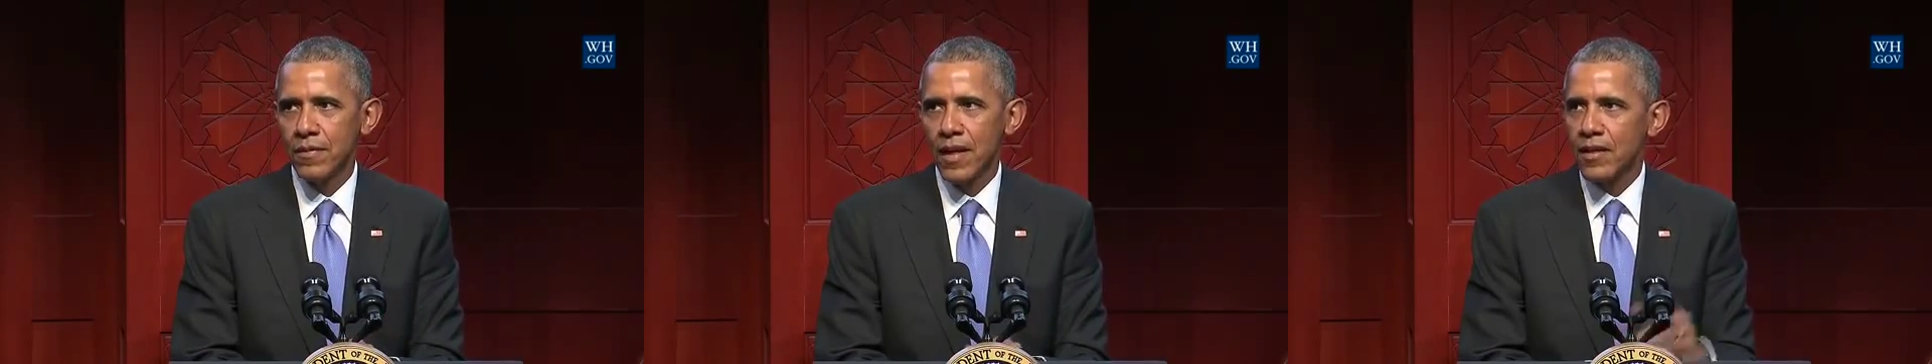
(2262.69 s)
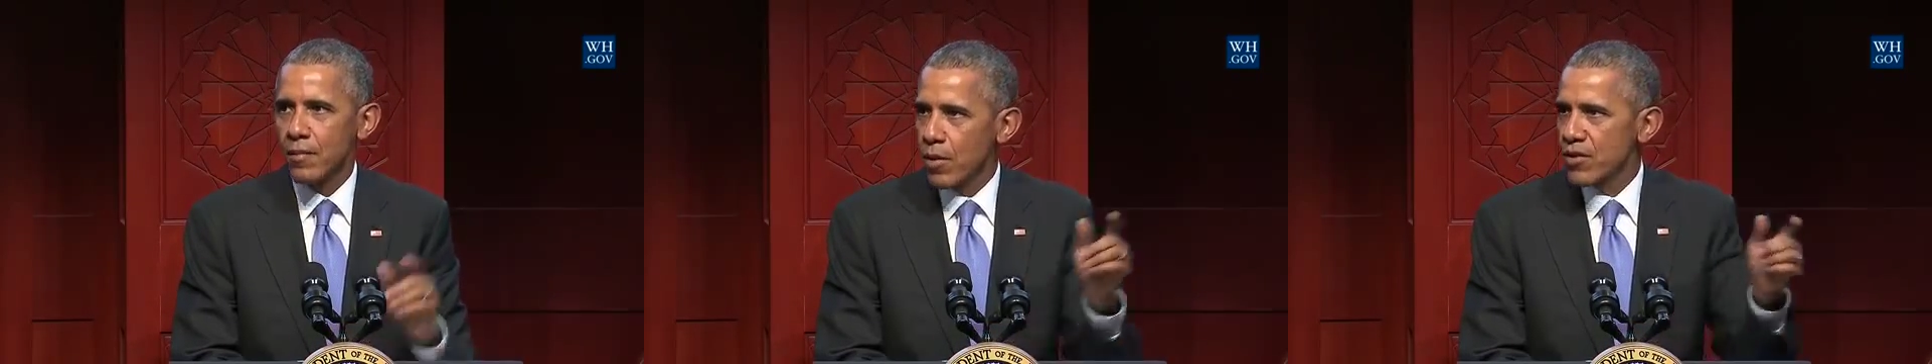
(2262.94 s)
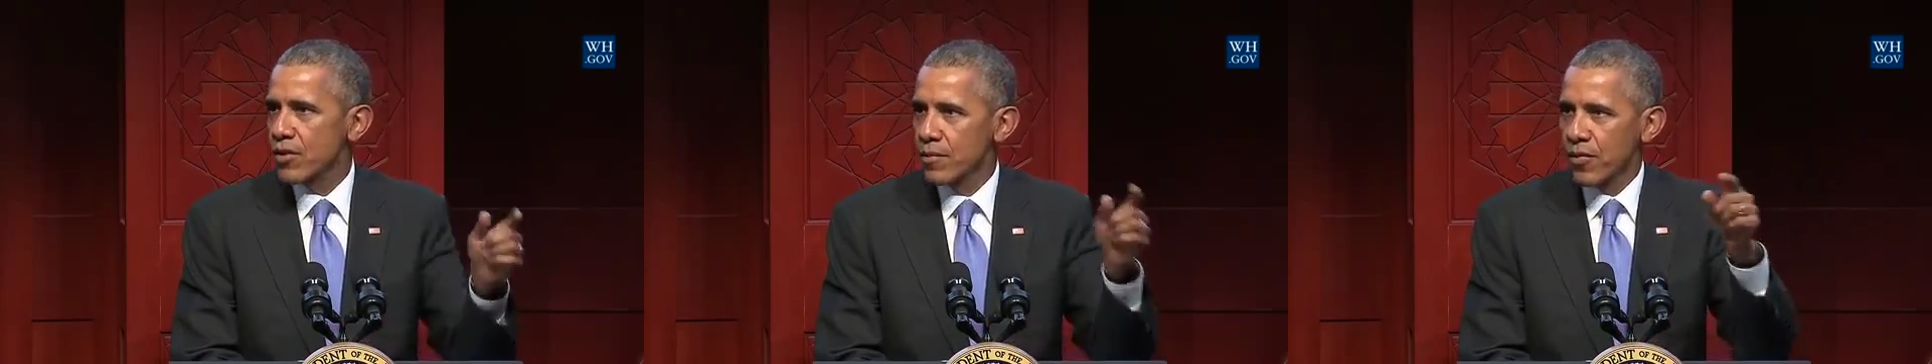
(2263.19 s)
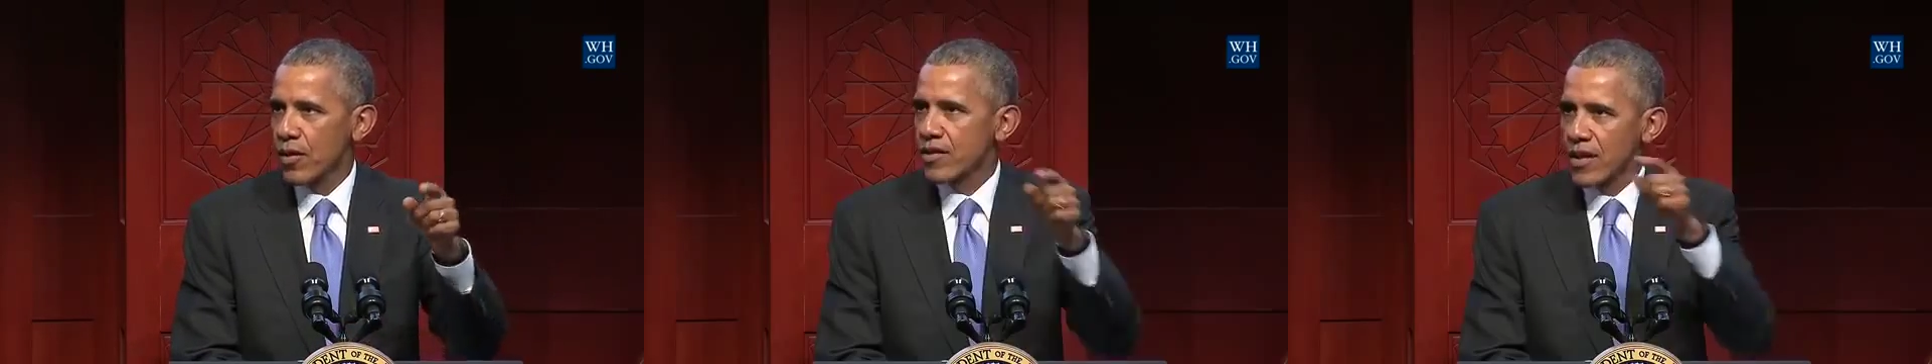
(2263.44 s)
As a Muslim,
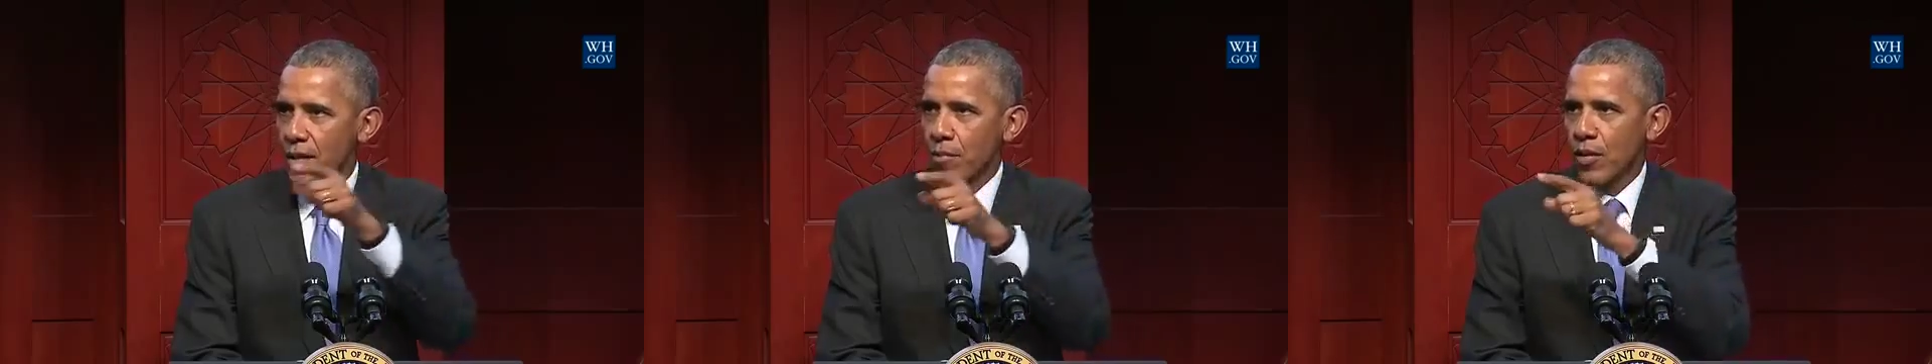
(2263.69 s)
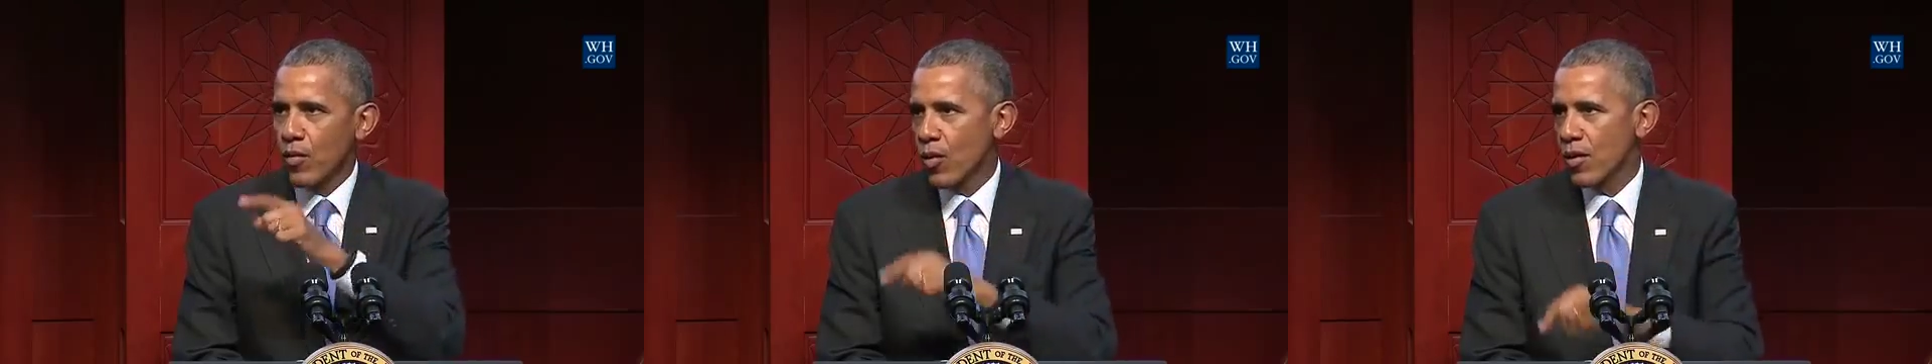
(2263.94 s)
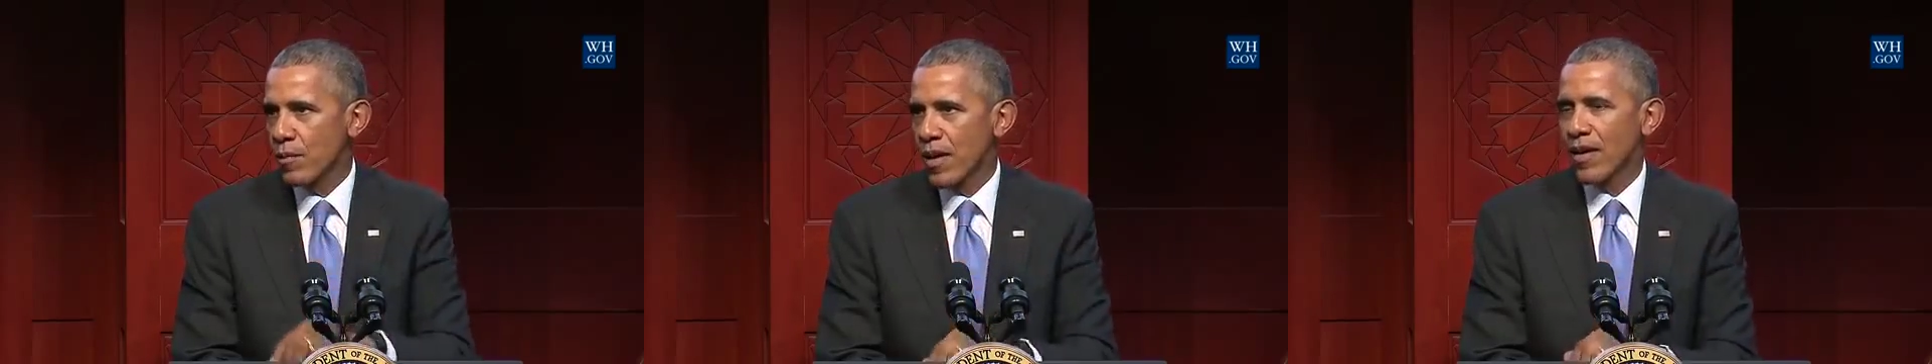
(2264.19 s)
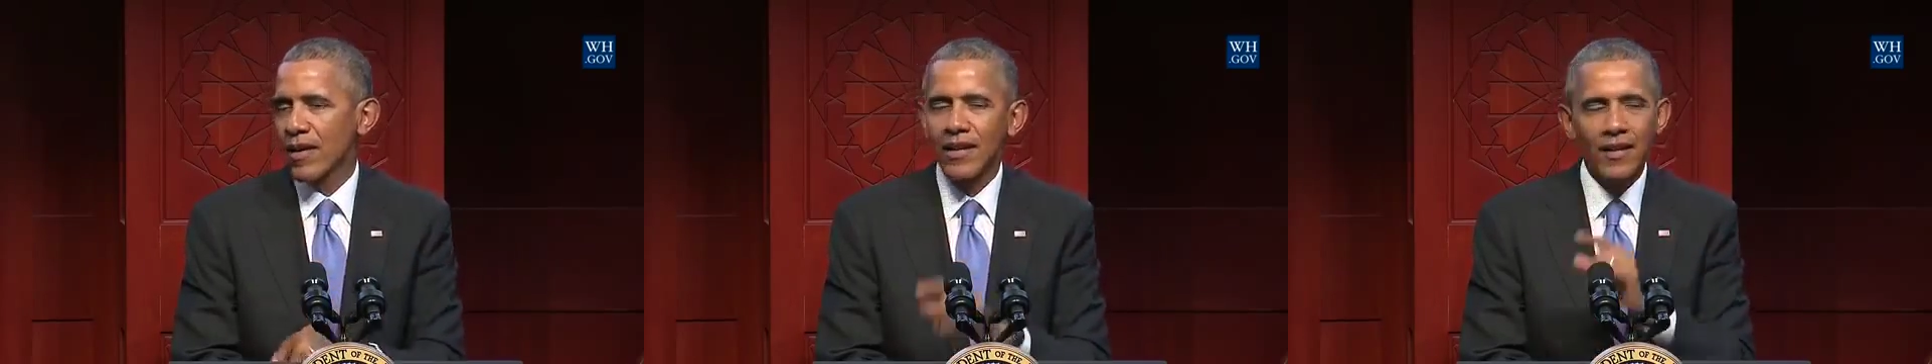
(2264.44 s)
for example, or an
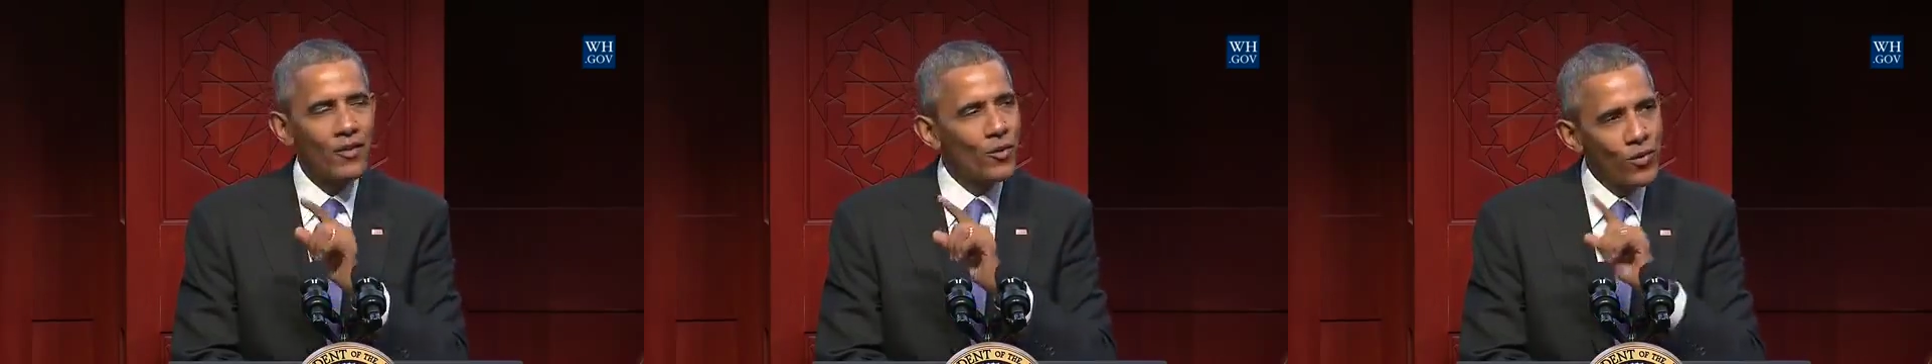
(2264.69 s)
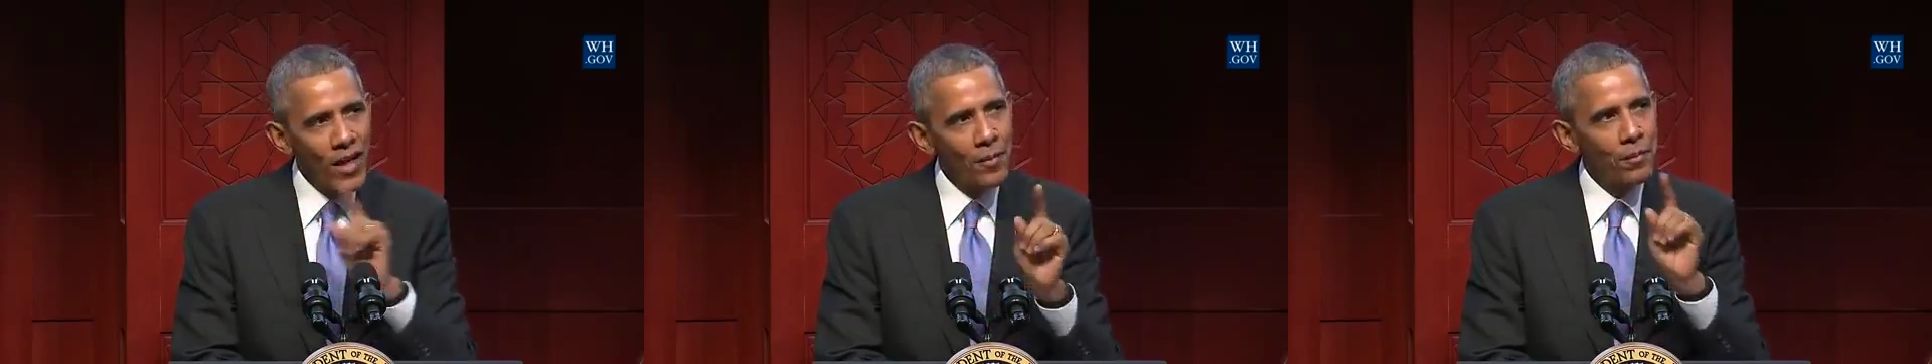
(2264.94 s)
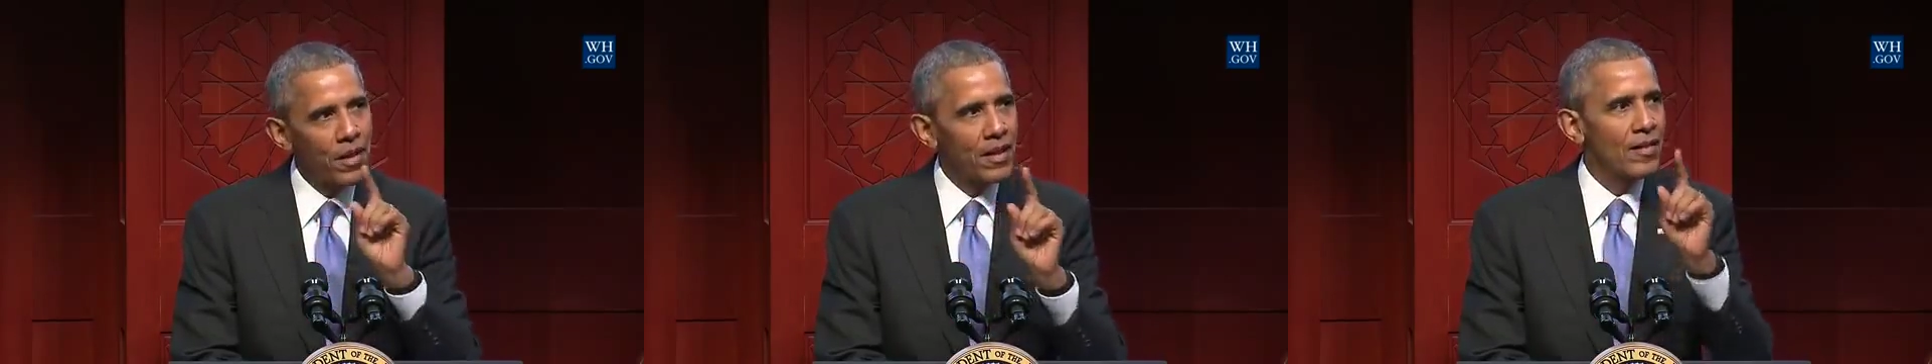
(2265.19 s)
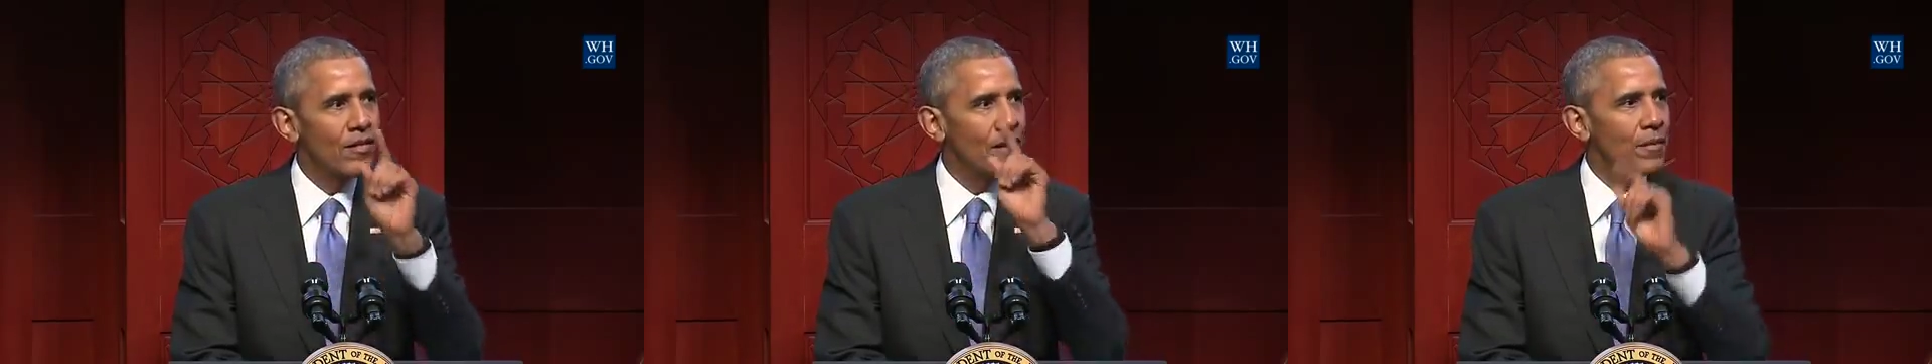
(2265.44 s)
American, do not
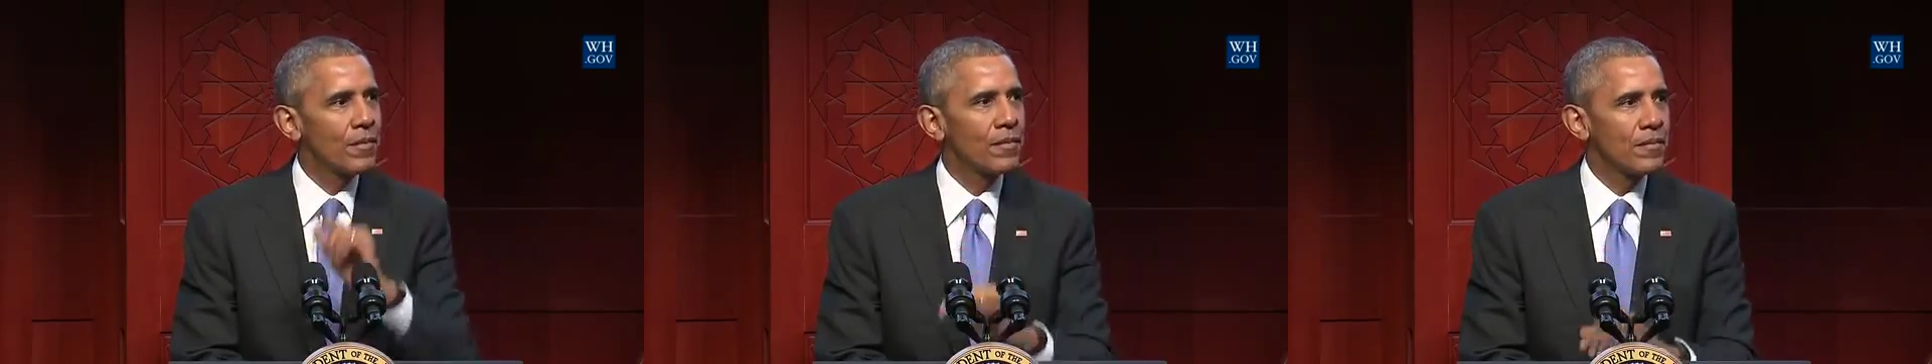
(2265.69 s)
believe them.